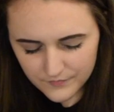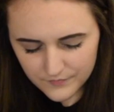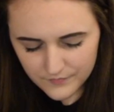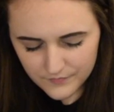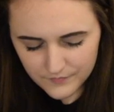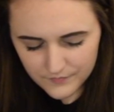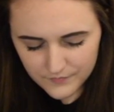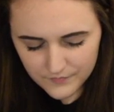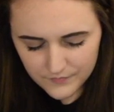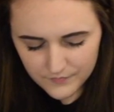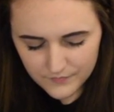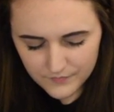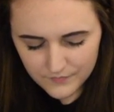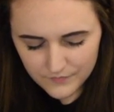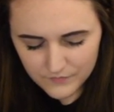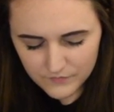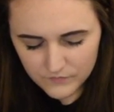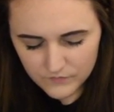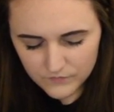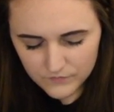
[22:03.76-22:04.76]

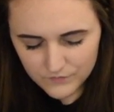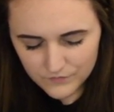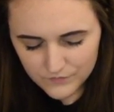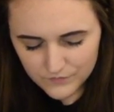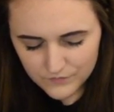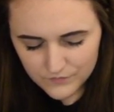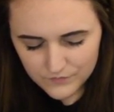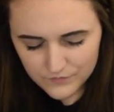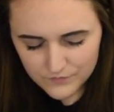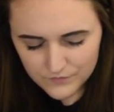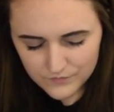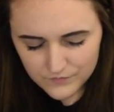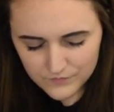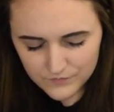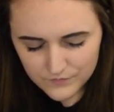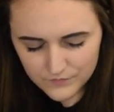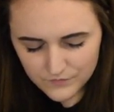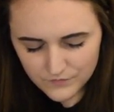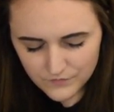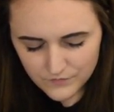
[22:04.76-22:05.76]

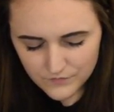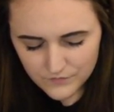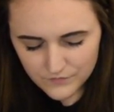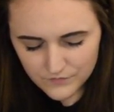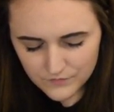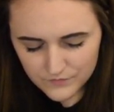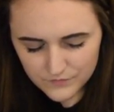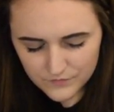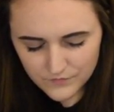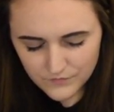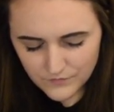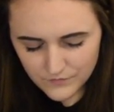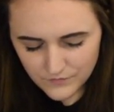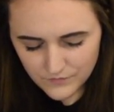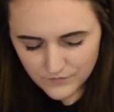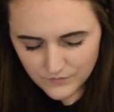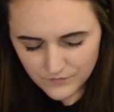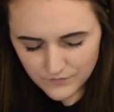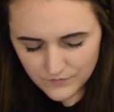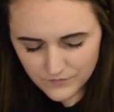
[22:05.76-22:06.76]

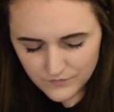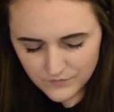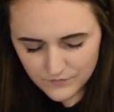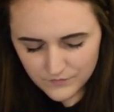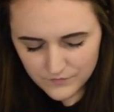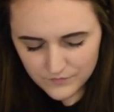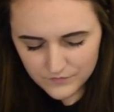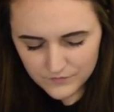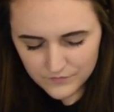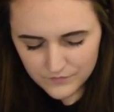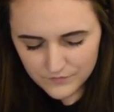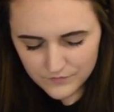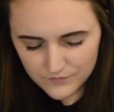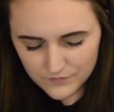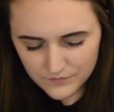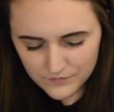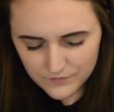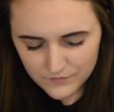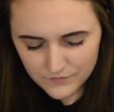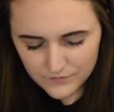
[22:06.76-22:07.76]

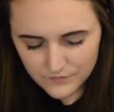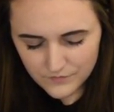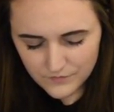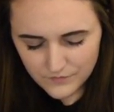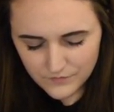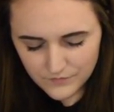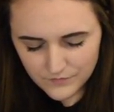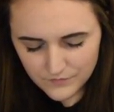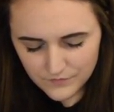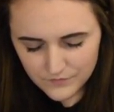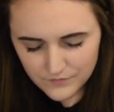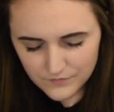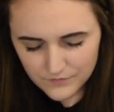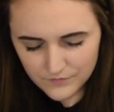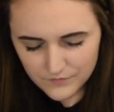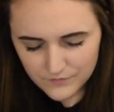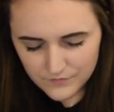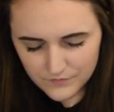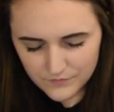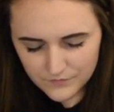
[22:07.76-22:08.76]

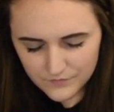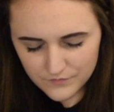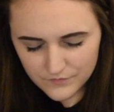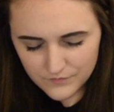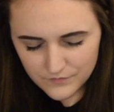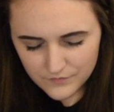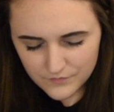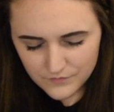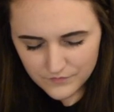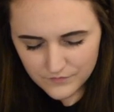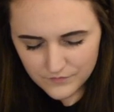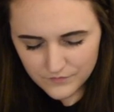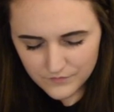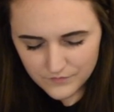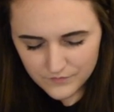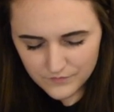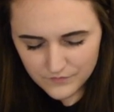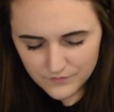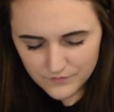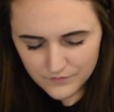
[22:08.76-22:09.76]

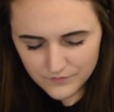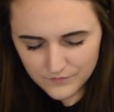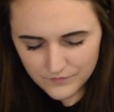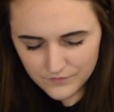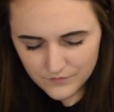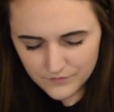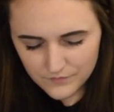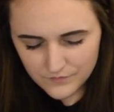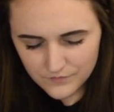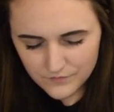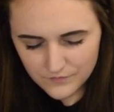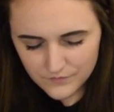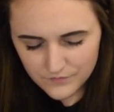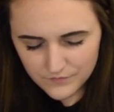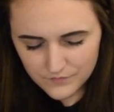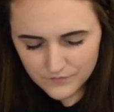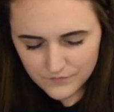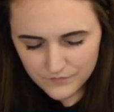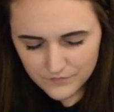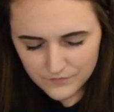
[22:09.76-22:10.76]

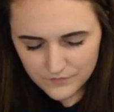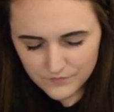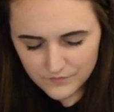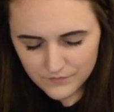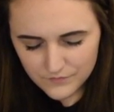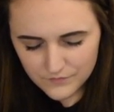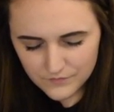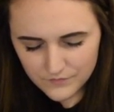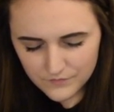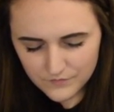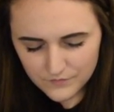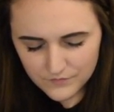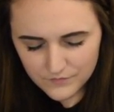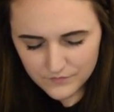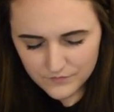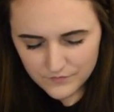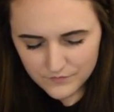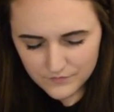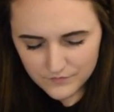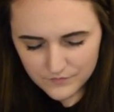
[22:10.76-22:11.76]
The person shown says nothing.